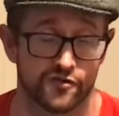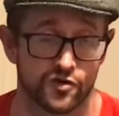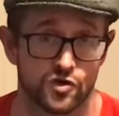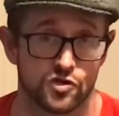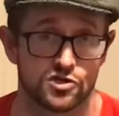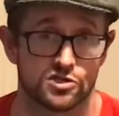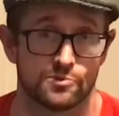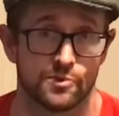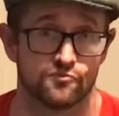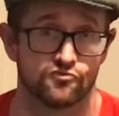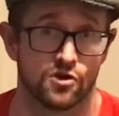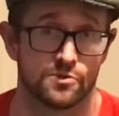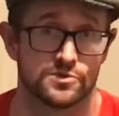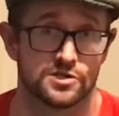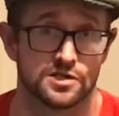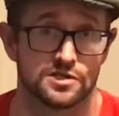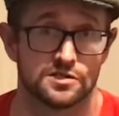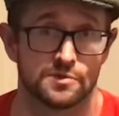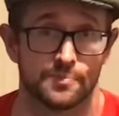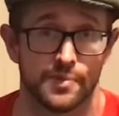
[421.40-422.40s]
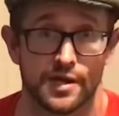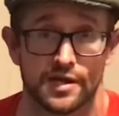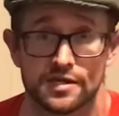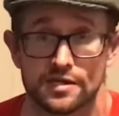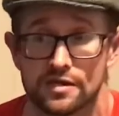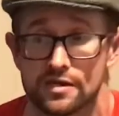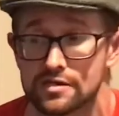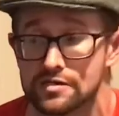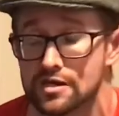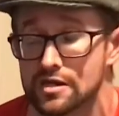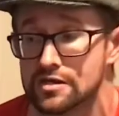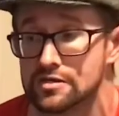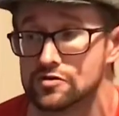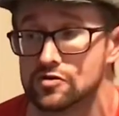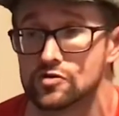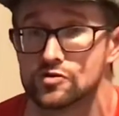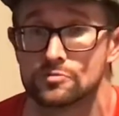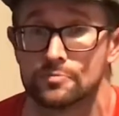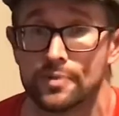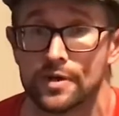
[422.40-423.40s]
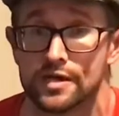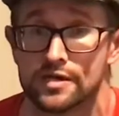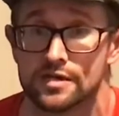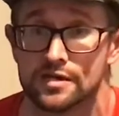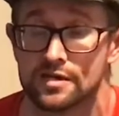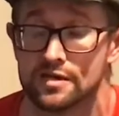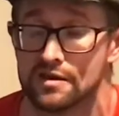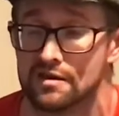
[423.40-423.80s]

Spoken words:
a customer promises to pay you and it doesn't pay you,